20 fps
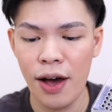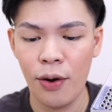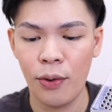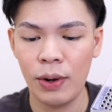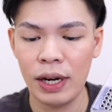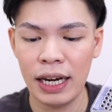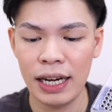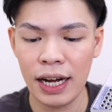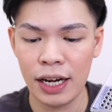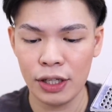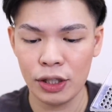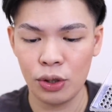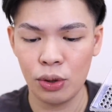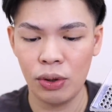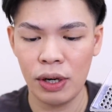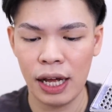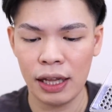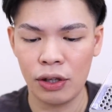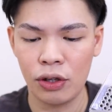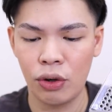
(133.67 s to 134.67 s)
wala
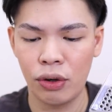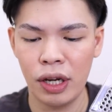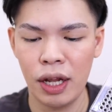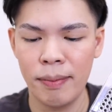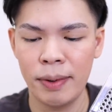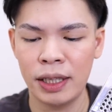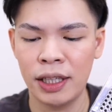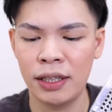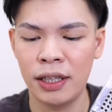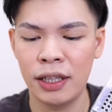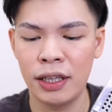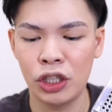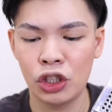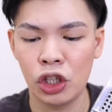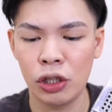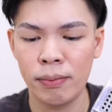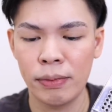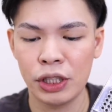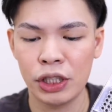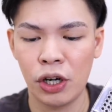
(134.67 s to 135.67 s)
nakasulat kung limited
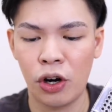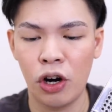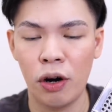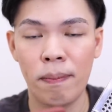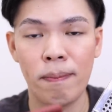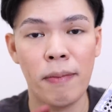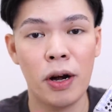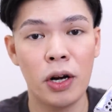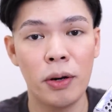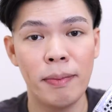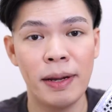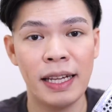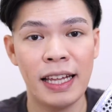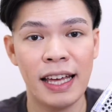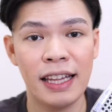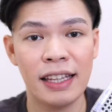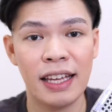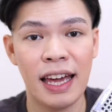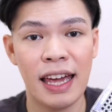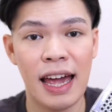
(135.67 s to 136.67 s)
edition ba siya or
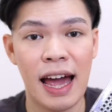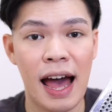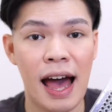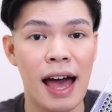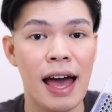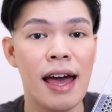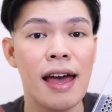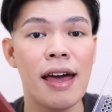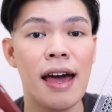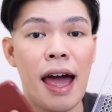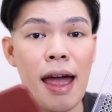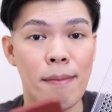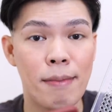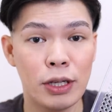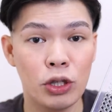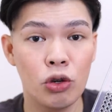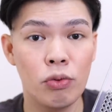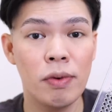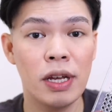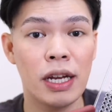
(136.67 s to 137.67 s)
permanent kaya I'm
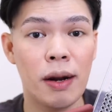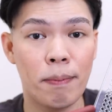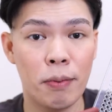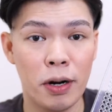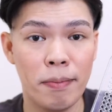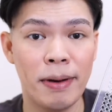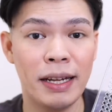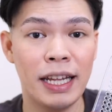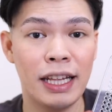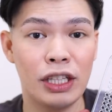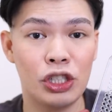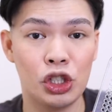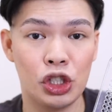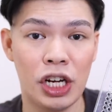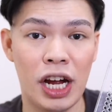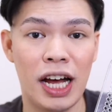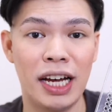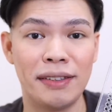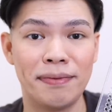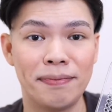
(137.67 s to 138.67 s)
assuming na permanent
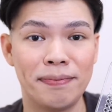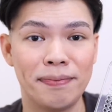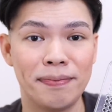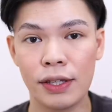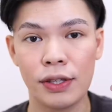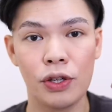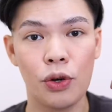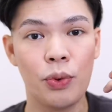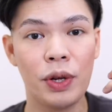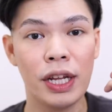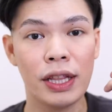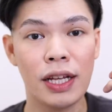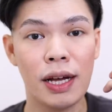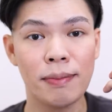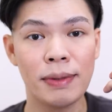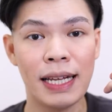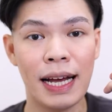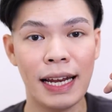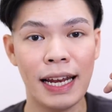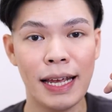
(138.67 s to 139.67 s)
siya. So when it
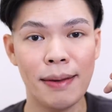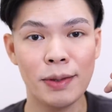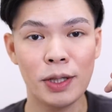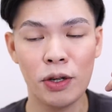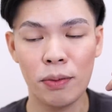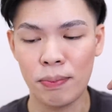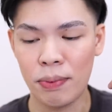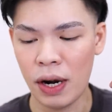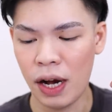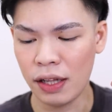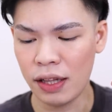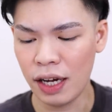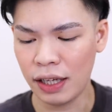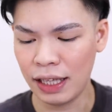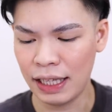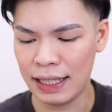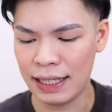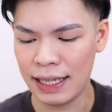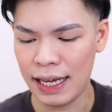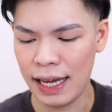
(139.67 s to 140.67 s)
comes to claims ng product,
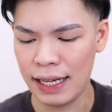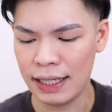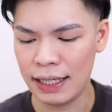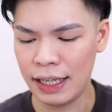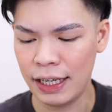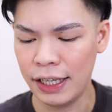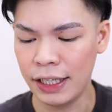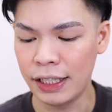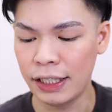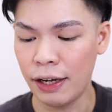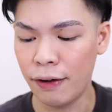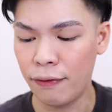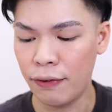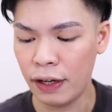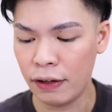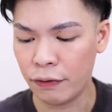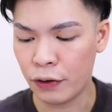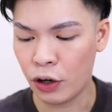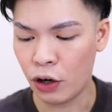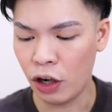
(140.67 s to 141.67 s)
it says here na
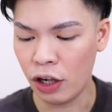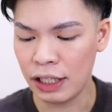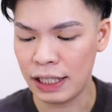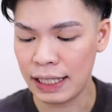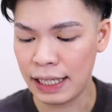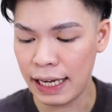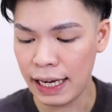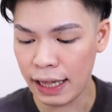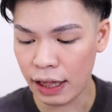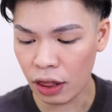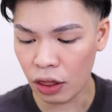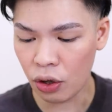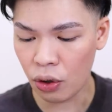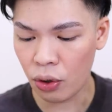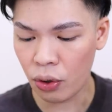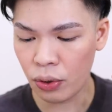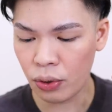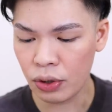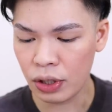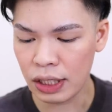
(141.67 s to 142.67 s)
fit for all skin
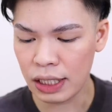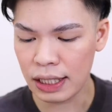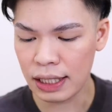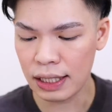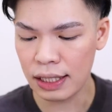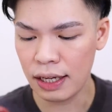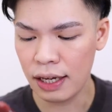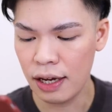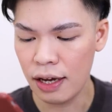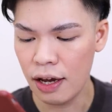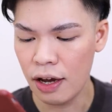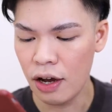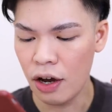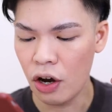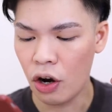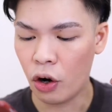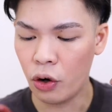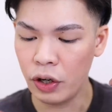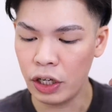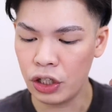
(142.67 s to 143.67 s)
tones,
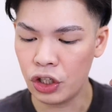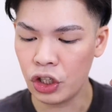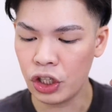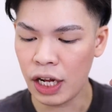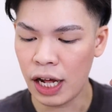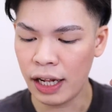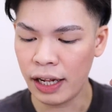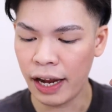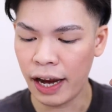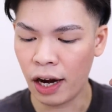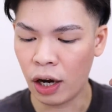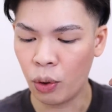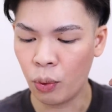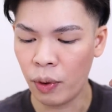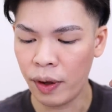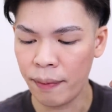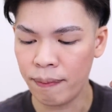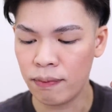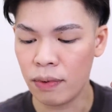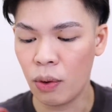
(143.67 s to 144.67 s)
original air
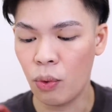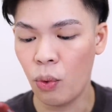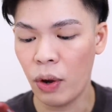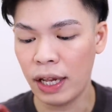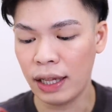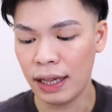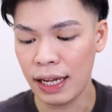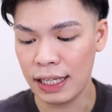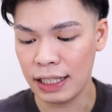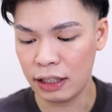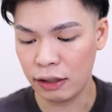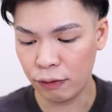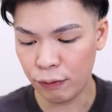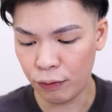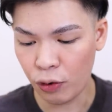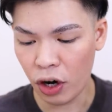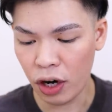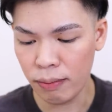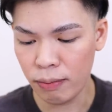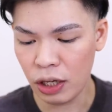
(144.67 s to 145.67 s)
whipped weightless
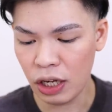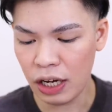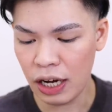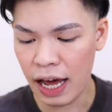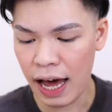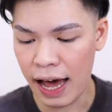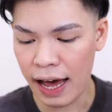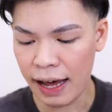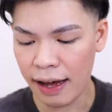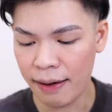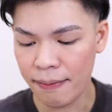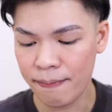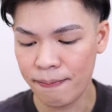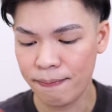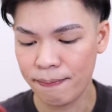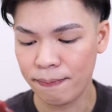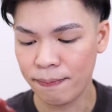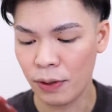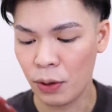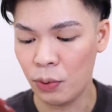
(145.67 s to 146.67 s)
formula
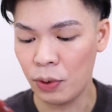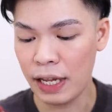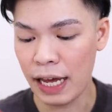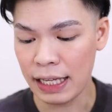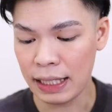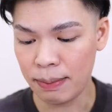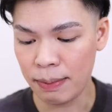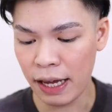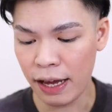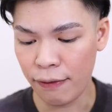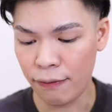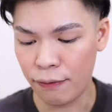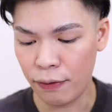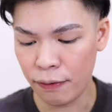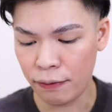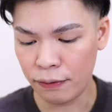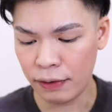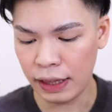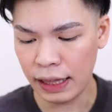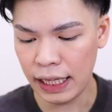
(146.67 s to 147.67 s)
with SPF
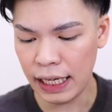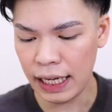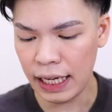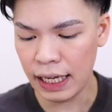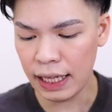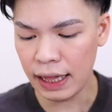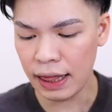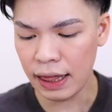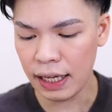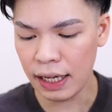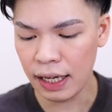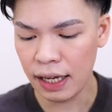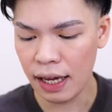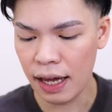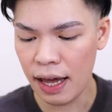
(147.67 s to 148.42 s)
15,